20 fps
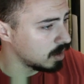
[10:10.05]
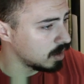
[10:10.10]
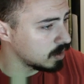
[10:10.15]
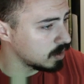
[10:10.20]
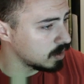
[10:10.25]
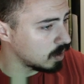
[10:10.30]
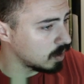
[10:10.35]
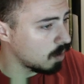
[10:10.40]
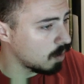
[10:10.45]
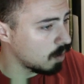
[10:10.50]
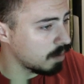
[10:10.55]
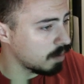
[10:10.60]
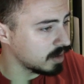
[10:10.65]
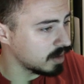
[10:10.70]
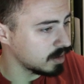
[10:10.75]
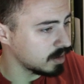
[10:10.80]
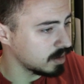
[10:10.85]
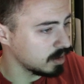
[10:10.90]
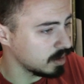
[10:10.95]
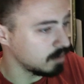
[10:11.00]
So
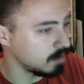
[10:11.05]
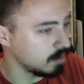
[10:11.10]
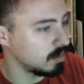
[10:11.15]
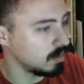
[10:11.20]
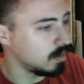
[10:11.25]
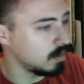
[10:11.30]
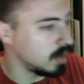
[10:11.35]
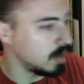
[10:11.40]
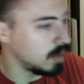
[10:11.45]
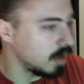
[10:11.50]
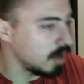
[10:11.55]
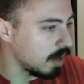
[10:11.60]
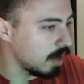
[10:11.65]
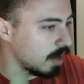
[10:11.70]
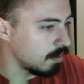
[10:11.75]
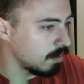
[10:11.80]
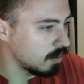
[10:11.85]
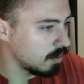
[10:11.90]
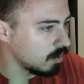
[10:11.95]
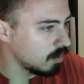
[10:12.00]
pass him the game.